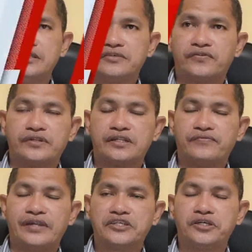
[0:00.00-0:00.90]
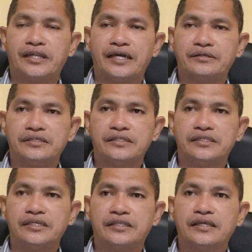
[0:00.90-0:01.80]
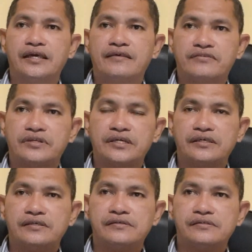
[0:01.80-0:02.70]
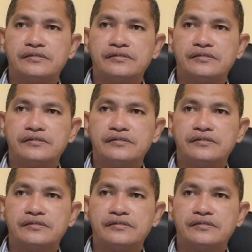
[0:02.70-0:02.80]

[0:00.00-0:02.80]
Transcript: this reflection I did 3